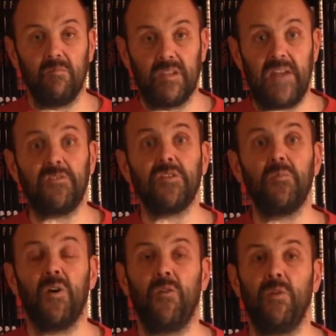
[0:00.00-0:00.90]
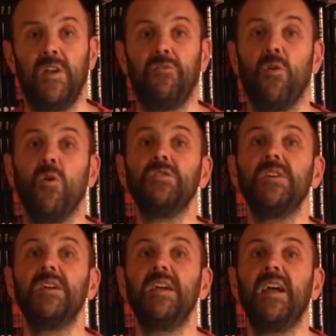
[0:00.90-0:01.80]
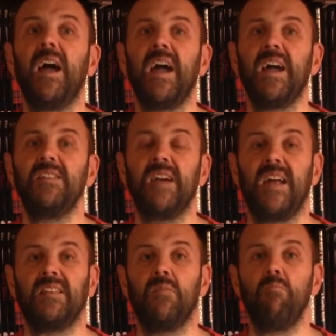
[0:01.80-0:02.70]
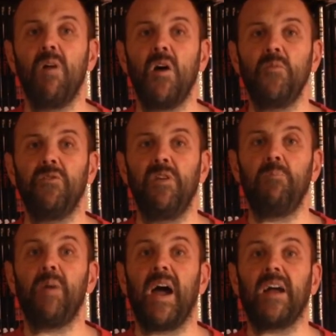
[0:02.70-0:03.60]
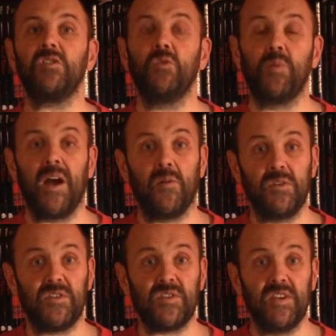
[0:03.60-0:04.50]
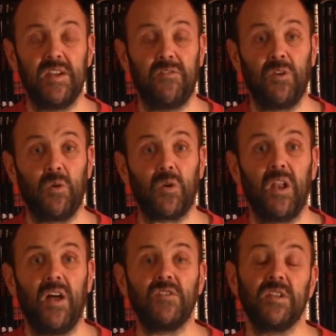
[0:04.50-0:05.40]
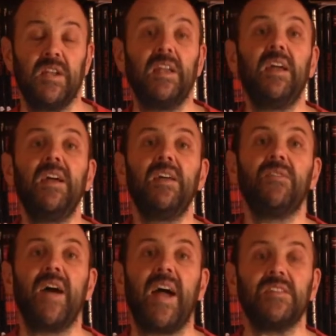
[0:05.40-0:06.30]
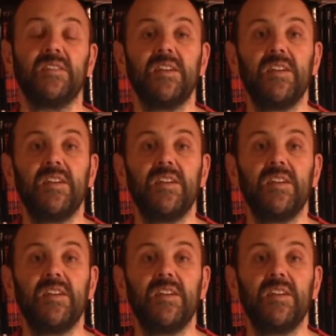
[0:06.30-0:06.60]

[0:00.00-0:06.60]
left, my rear foot and at the moment of impact you'll be able to see if you look closely that